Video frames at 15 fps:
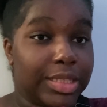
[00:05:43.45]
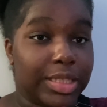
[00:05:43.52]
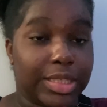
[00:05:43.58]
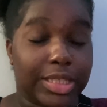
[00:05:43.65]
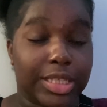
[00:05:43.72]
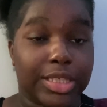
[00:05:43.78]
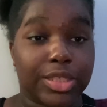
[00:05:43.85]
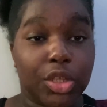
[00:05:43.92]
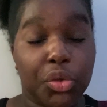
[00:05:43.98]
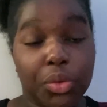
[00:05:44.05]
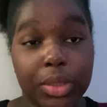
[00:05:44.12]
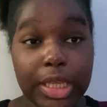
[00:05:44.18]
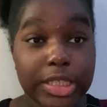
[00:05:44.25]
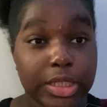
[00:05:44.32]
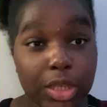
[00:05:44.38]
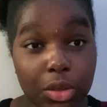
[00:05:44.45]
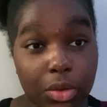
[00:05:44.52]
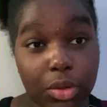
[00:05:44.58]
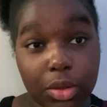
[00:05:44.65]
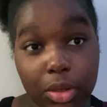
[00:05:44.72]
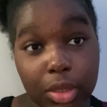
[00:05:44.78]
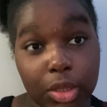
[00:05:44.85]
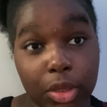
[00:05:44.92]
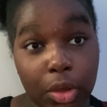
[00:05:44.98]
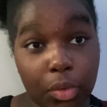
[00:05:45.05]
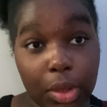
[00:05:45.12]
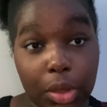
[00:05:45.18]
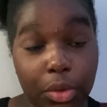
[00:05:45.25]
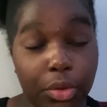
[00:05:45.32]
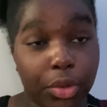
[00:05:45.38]
And since no one likes to go
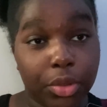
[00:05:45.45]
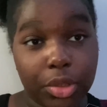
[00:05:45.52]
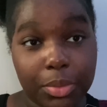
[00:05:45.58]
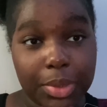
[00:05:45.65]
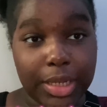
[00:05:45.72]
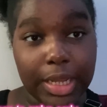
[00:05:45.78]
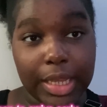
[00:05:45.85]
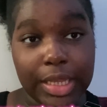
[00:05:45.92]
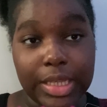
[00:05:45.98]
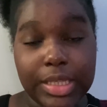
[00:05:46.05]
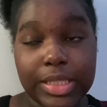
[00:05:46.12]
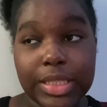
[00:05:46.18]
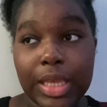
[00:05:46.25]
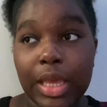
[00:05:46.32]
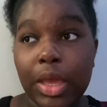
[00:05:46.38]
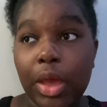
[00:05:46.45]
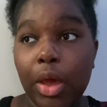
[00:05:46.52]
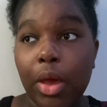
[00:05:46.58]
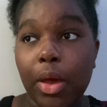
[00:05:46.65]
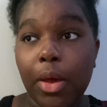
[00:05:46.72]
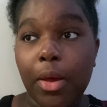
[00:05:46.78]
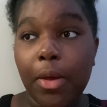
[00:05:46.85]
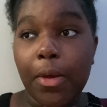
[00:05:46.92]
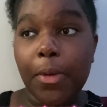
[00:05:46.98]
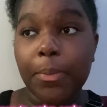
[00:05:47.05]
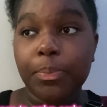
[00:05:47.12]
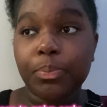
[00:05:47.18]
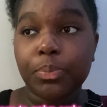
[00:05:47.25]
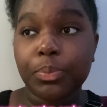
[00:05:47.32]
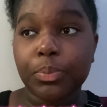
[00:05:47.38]
out on gloomy days,
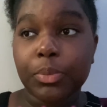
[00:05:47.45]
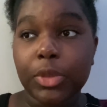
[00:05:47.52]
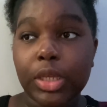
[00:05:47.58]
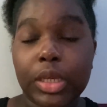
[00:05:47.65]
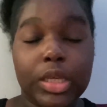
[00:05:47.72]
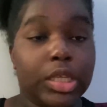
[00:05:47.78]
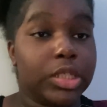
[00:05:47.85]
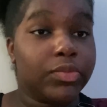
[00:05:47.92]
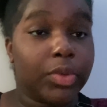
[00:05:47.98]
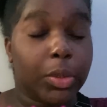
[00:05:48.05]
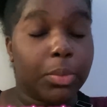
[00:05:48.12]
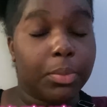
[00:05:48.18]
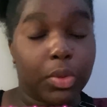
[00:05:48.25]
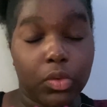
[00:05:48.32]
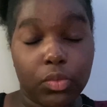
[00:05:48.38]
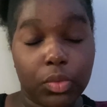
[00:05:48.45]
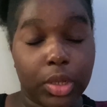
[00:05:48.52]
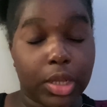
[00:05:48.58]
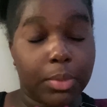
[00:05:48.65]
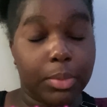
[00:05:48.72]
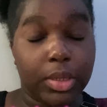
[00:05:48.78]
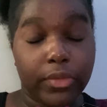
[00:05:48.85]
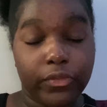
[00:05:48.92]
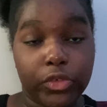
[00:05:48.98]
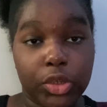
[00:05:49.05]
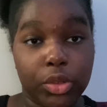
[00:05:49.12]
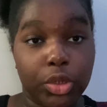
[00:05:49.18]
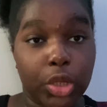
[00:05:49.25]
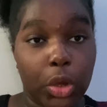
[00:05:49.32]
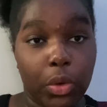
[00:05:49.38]
it's very recommended for you
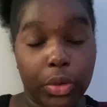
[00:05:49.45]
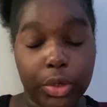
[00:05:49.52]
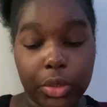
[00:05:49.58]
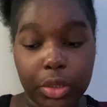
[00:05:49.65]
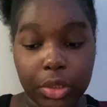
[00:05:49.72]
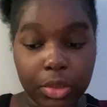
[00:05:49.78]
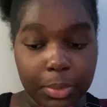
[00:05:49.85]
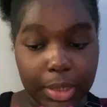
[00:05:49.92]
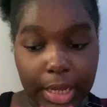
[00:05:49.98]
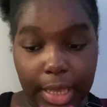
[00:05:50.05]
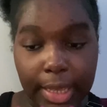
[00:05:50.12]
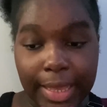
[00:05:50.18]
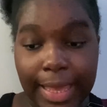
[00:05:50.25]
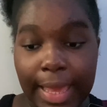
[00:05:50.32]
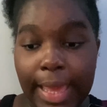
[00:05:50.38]
to go on a gloomy day